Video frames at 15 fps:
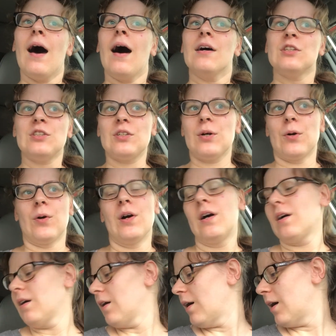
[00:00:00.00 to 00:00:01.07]
So
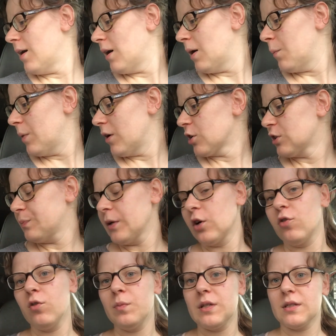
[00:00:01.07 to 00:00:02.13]
our spare
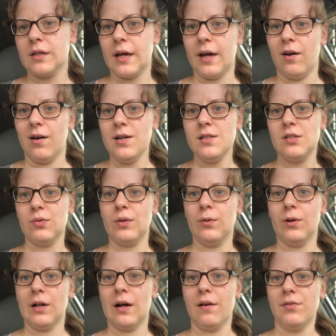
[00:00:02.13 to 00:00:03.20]
room is chaos. We
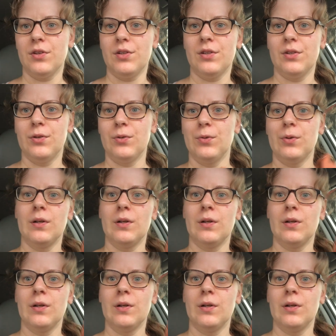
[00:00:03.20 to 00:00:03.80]
will have to